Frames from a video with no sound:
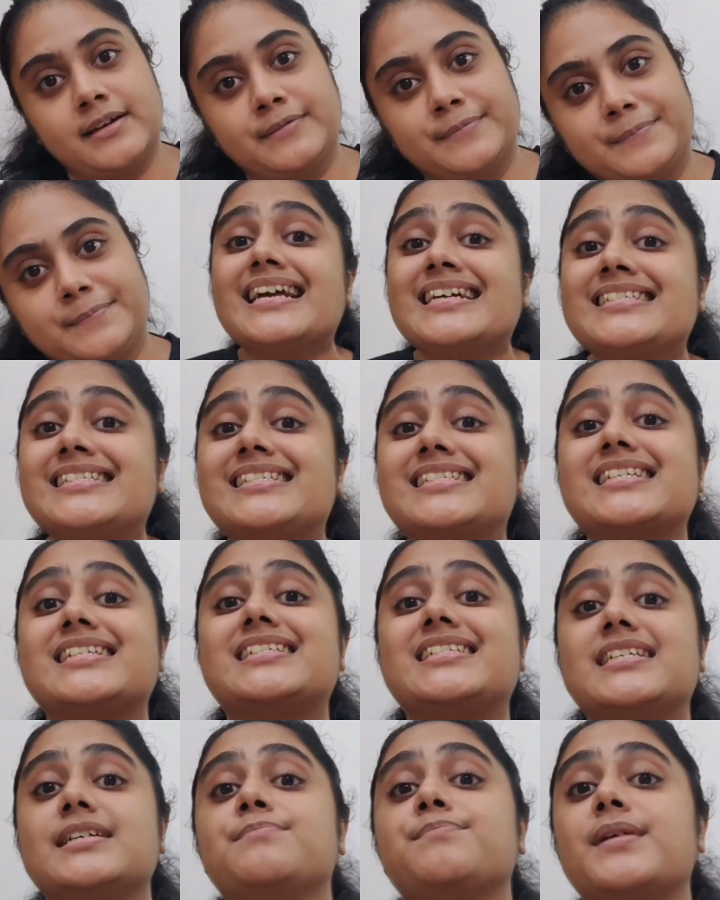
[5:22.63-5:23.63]
Next
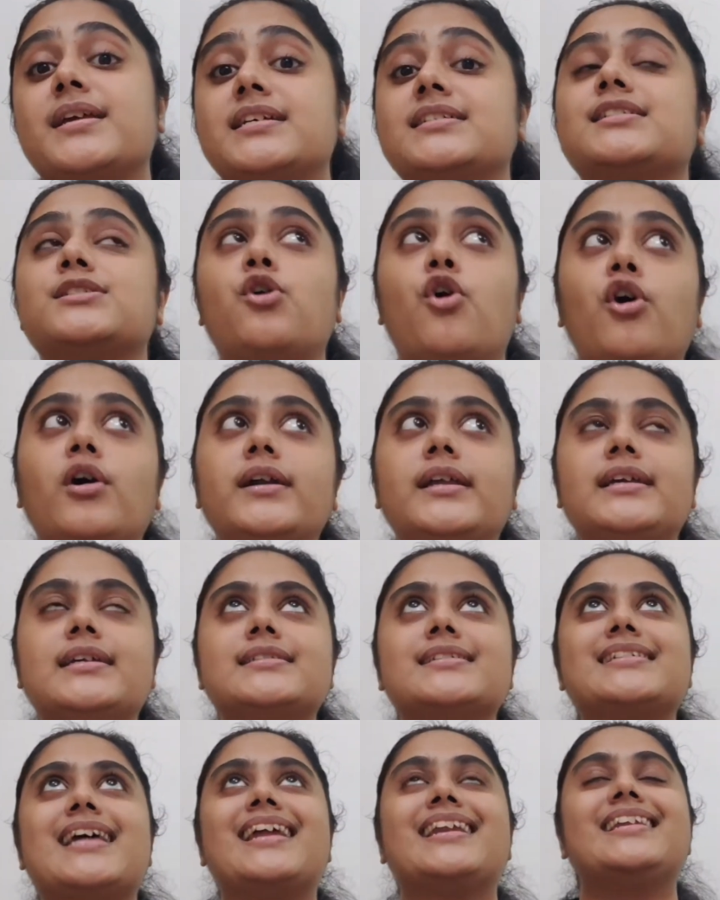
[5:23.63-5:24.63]
tip is
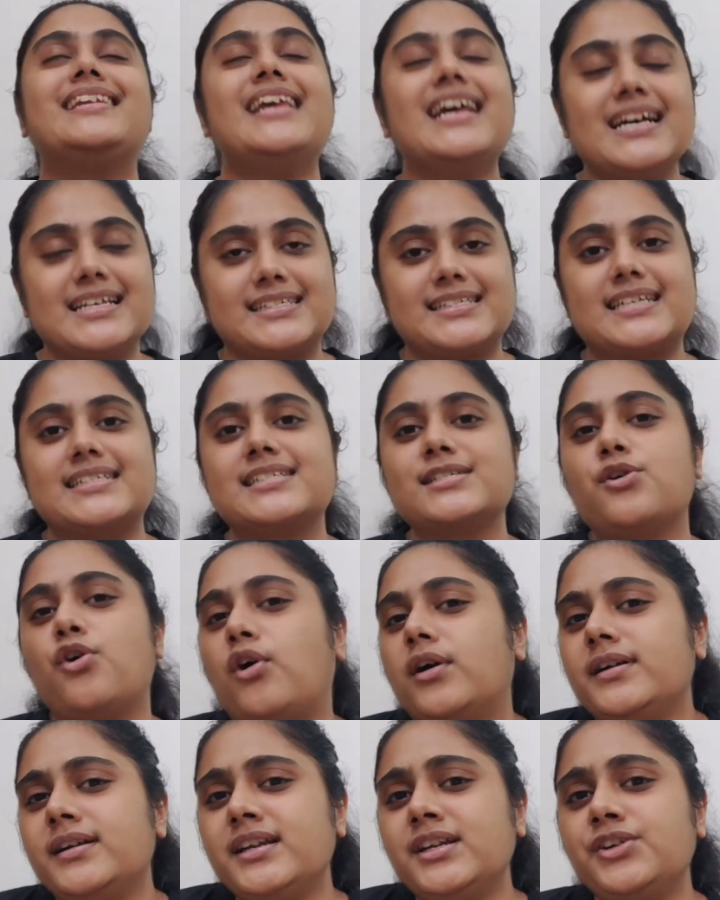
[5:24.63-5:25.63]
audience. And yes, as a
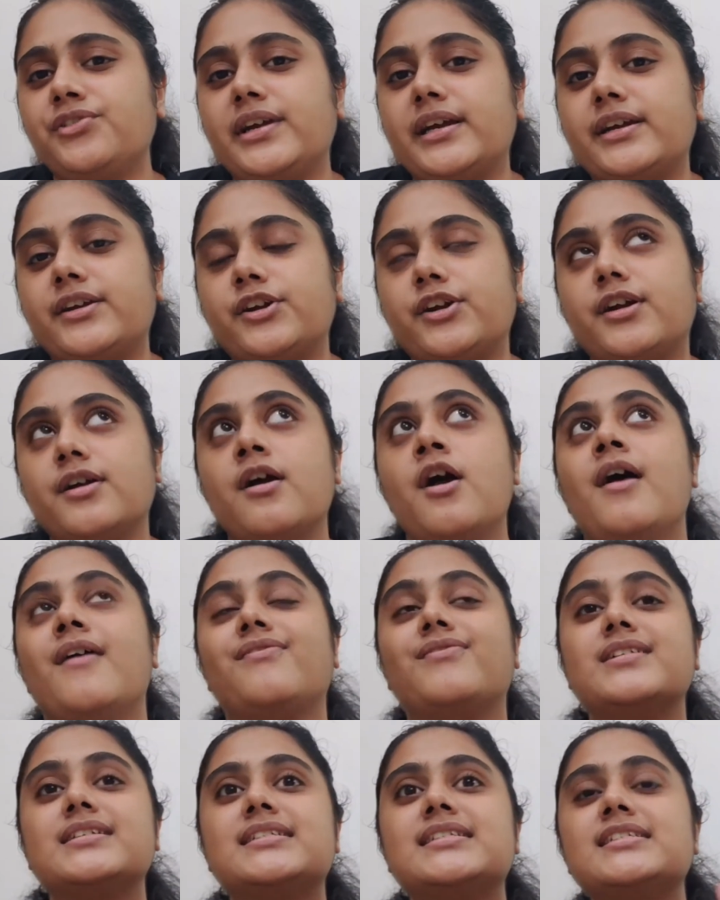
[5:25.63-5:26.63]
content creator,
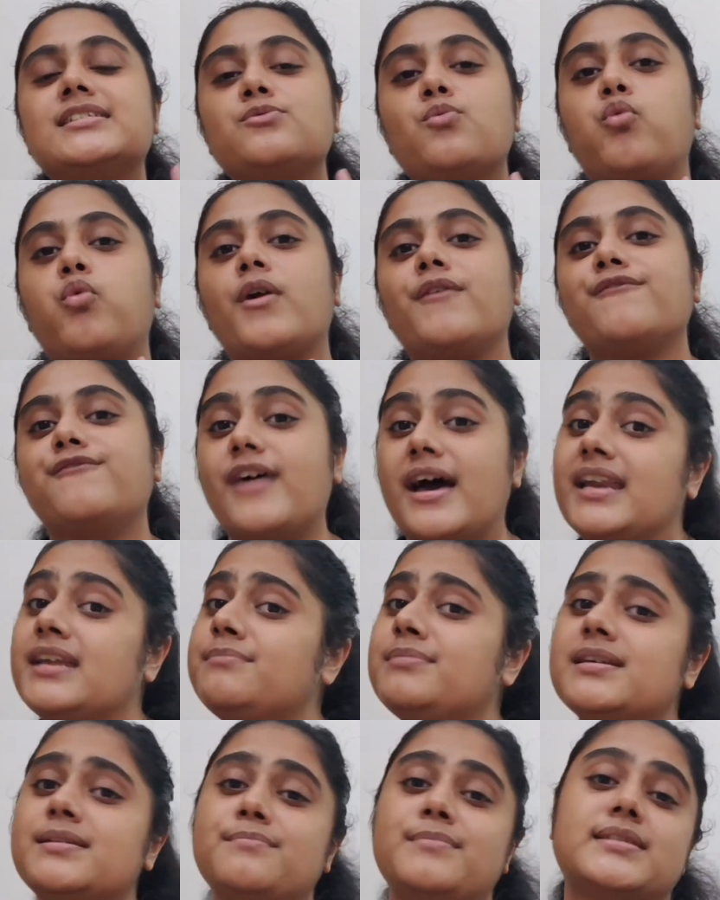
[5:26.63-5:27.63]
this is one very
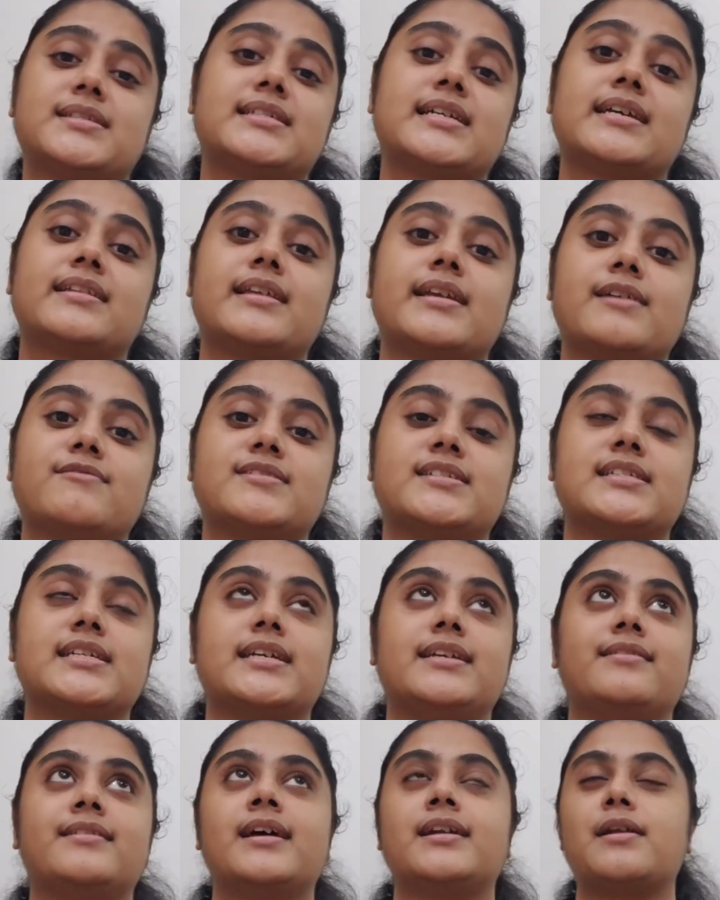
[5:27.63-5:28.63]
big mistake that I've
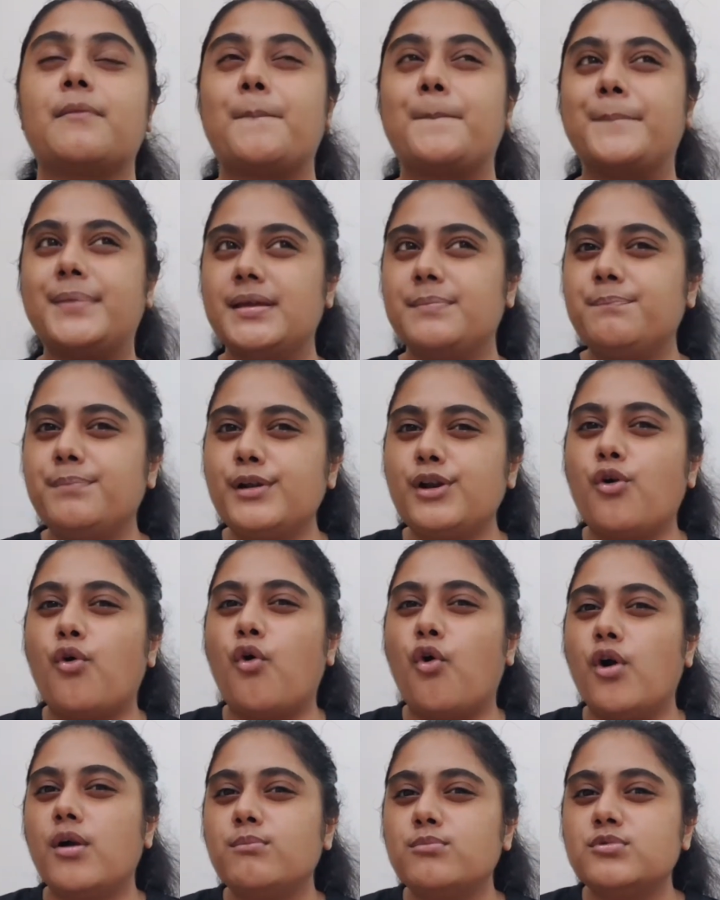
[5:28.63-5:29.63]
seen, that people
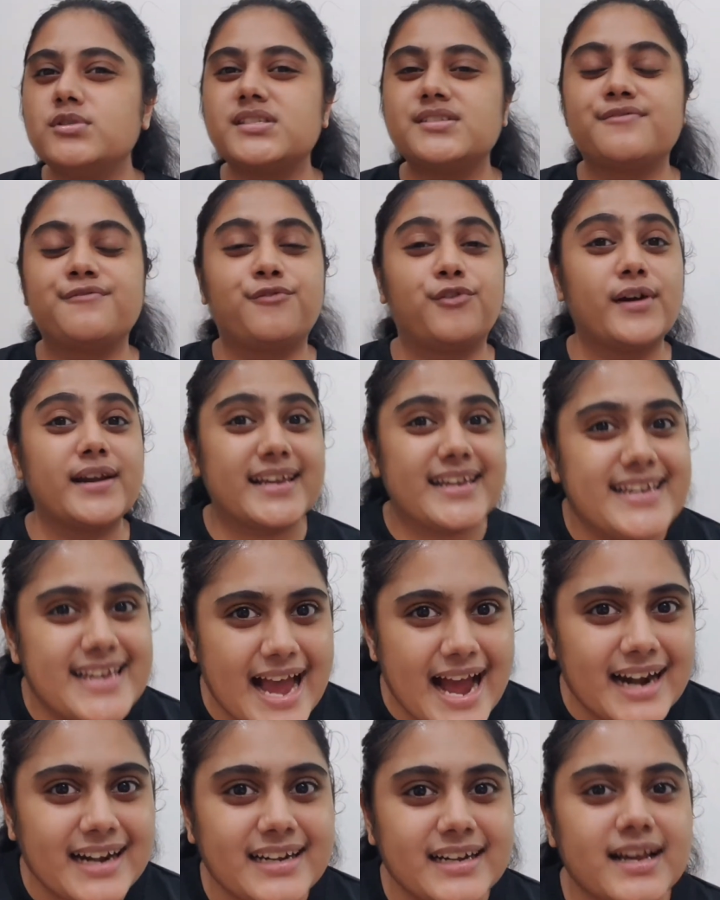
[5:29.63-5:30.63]
almost
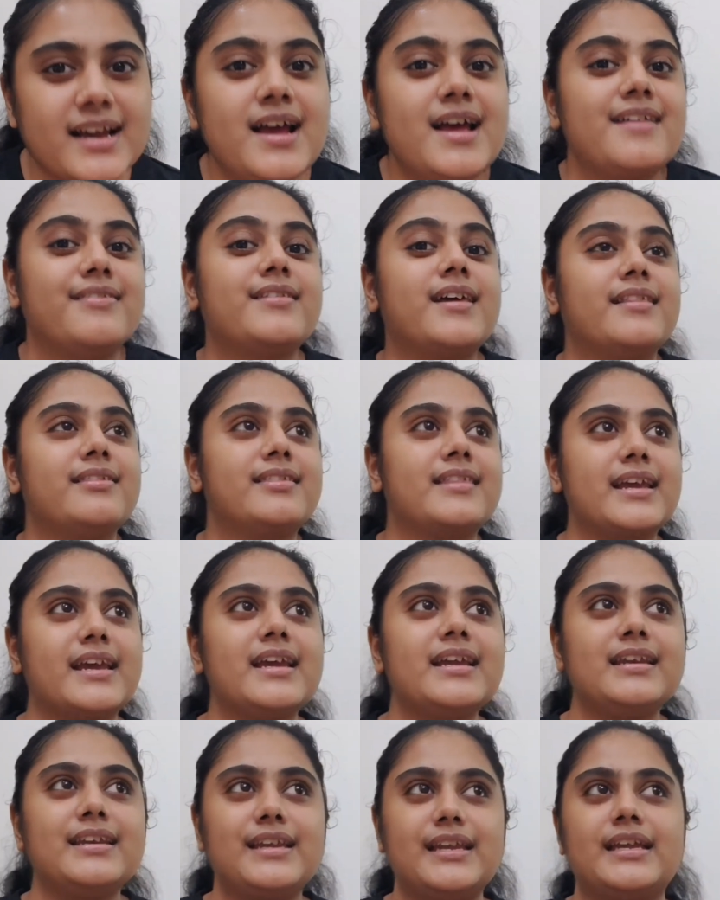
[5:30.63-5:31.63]
forget that they
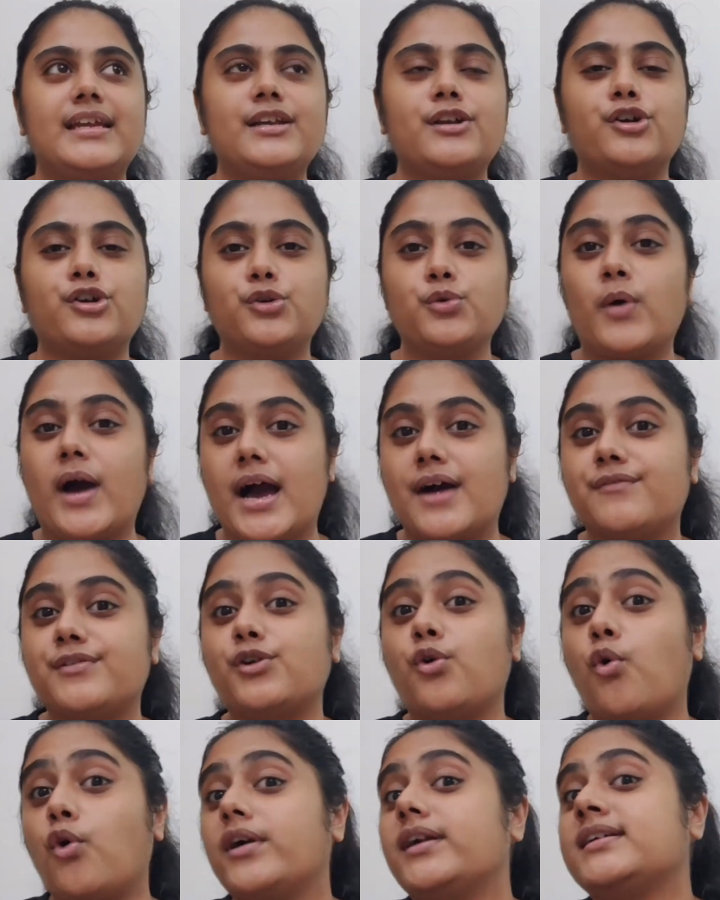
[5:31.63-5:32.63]
need to have an
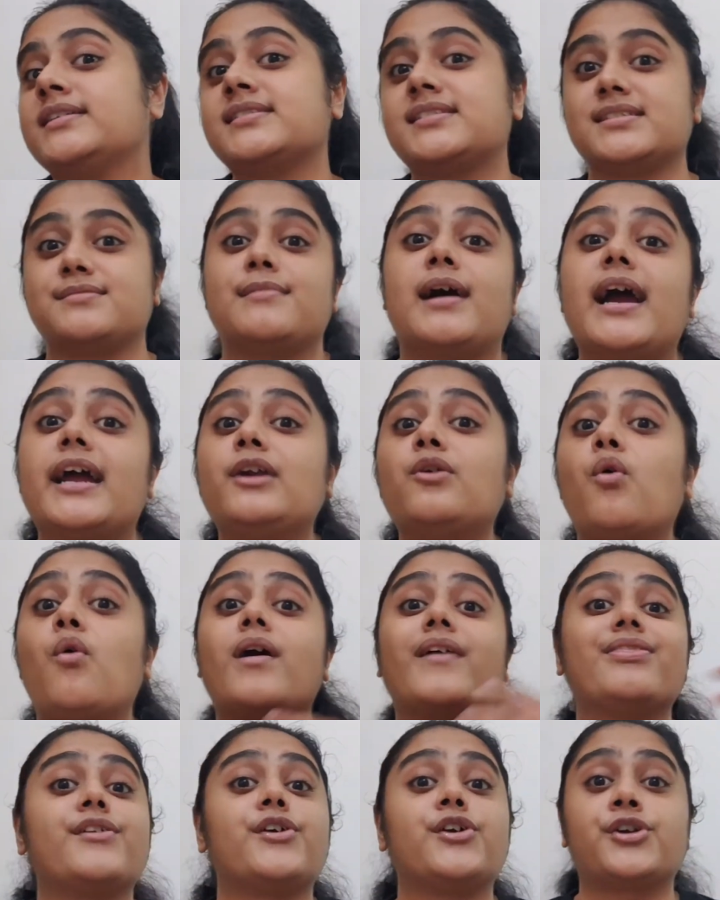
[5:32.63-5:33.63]
audience in mind
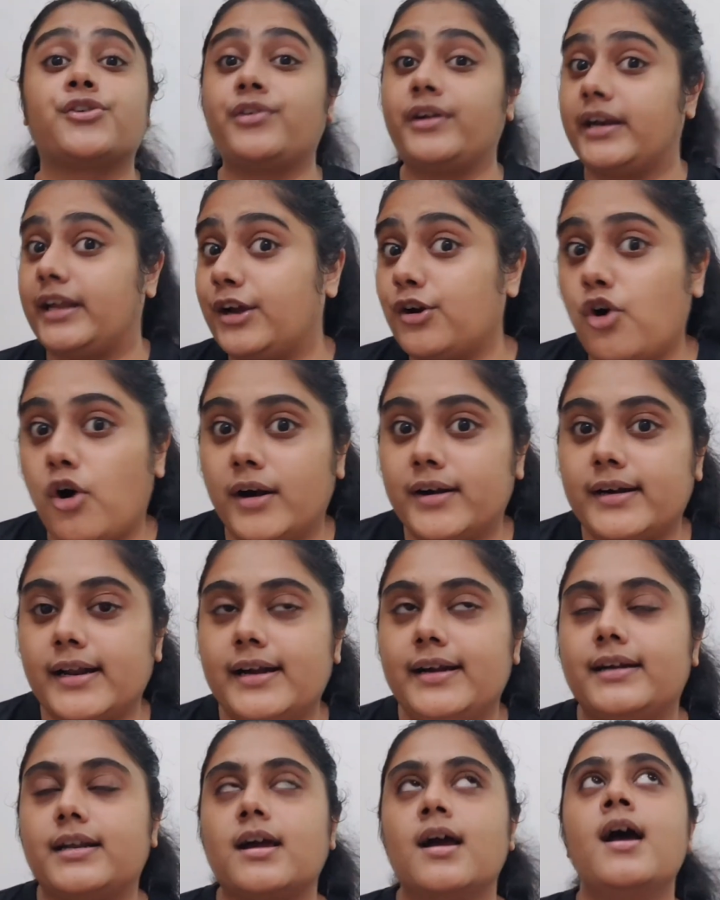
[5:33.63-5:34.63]
when they're creating
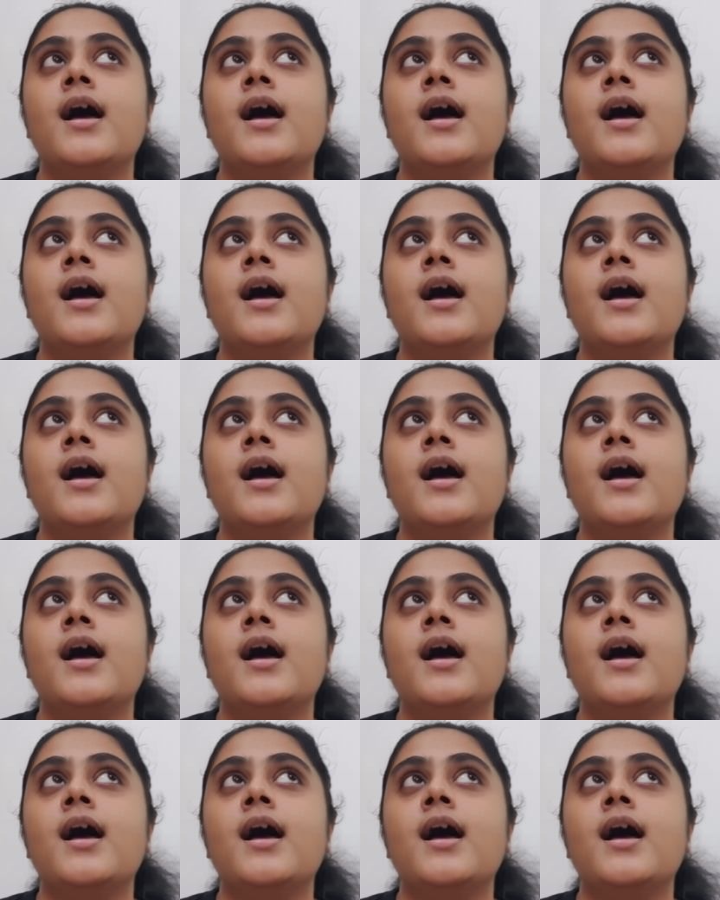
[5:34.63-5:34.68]
content.